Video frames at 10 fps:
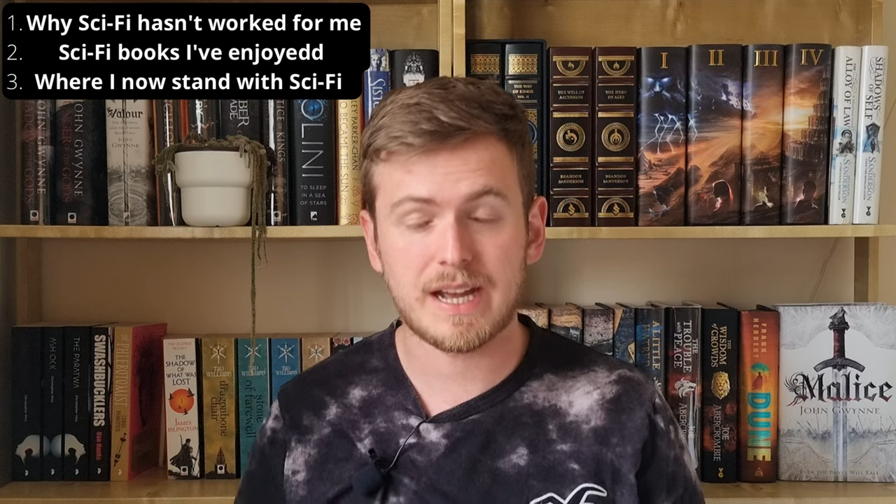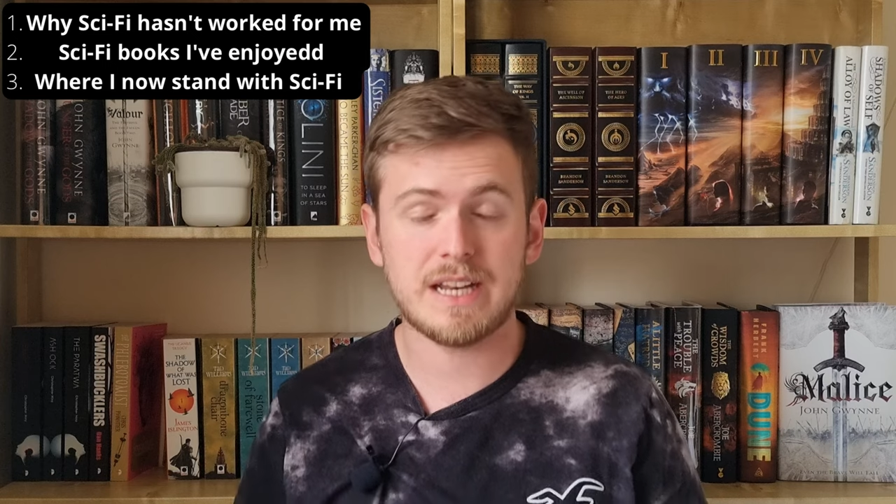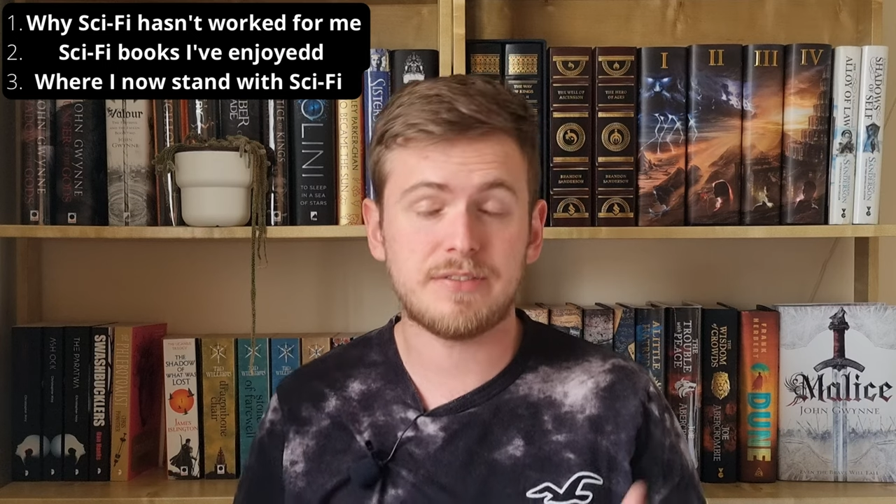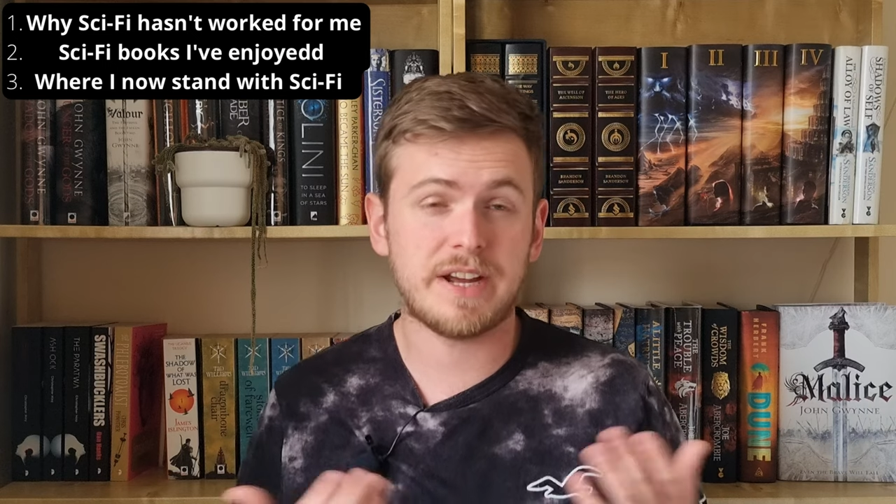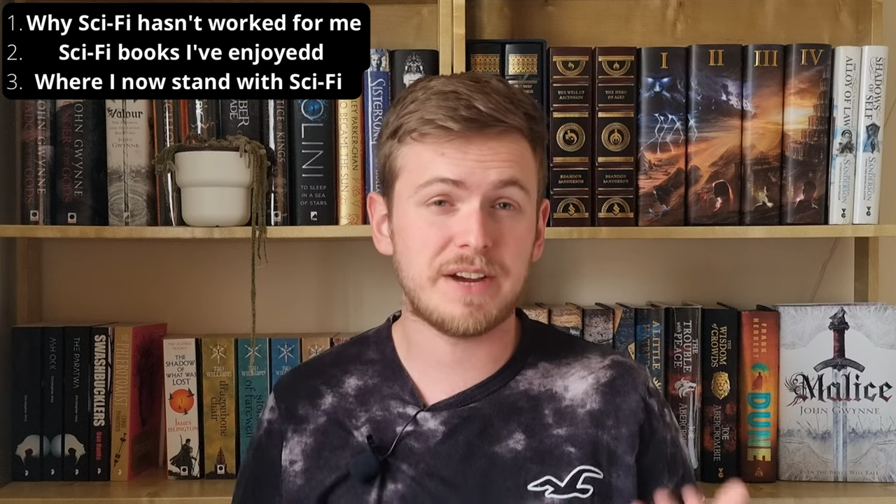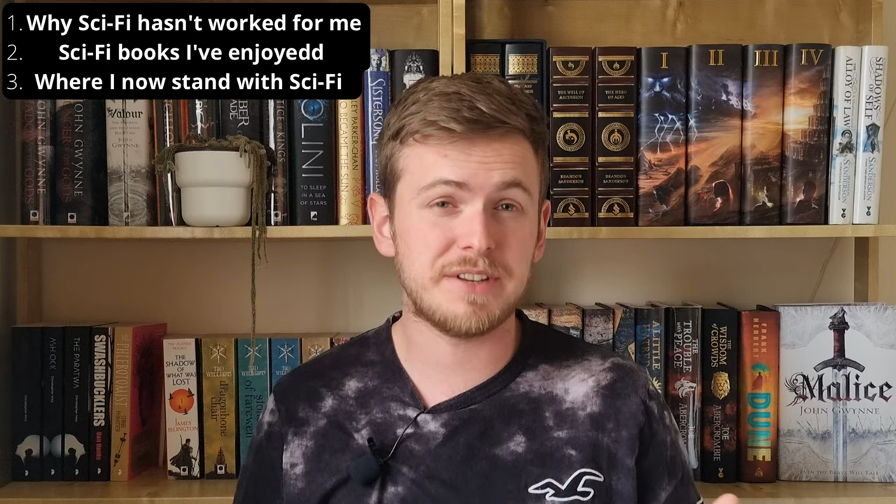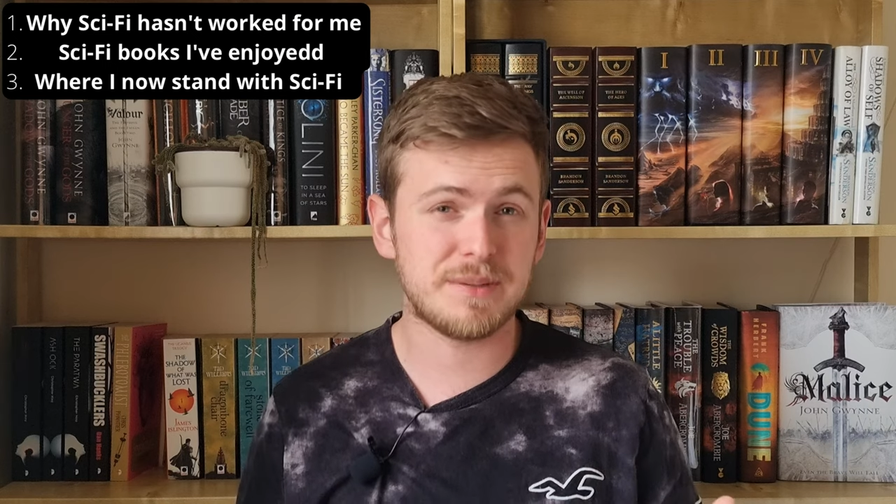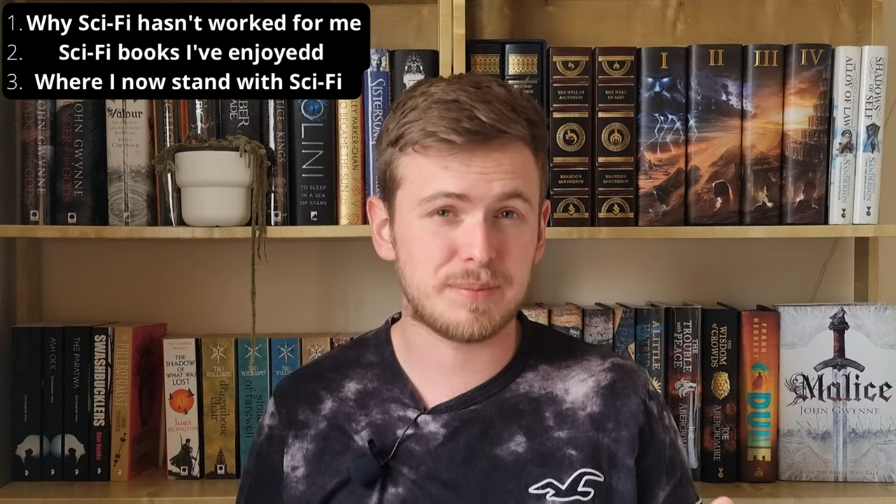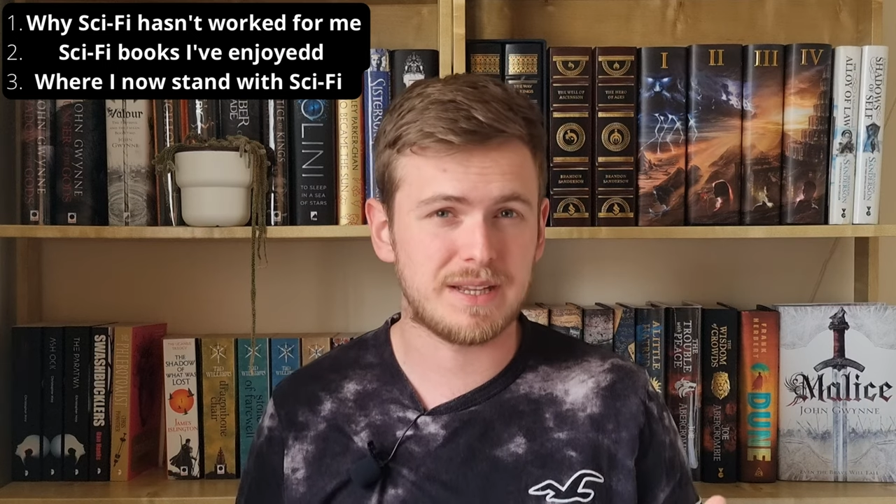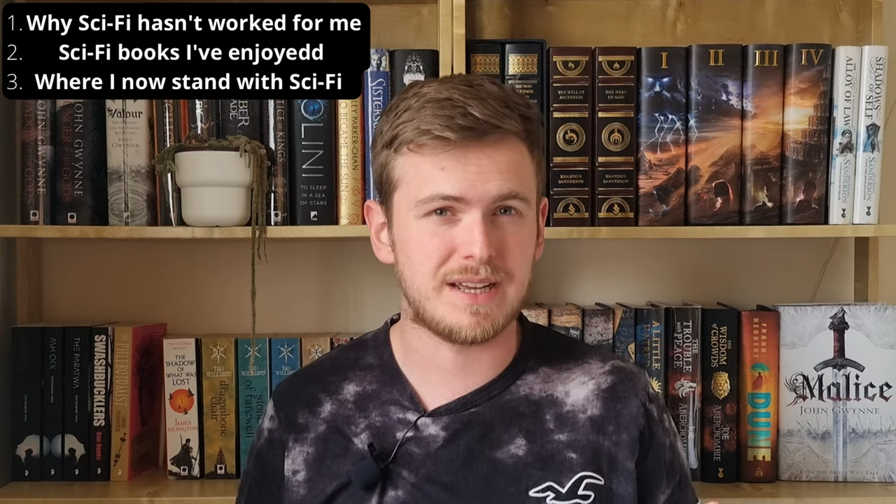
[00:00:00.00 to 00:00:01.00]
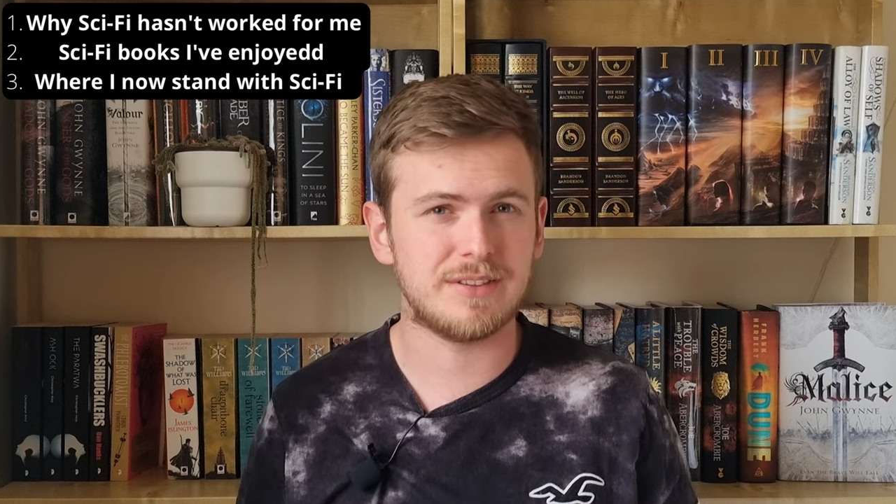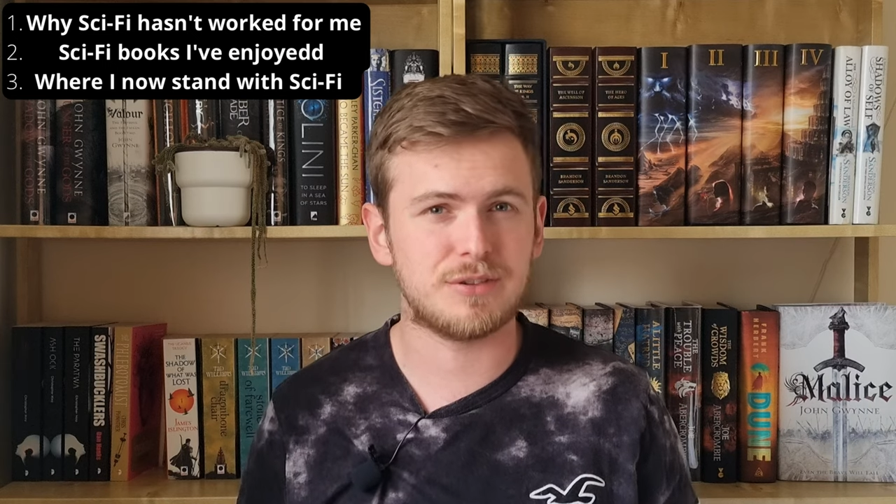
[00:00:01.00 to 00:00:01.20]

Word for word: and if I have any plans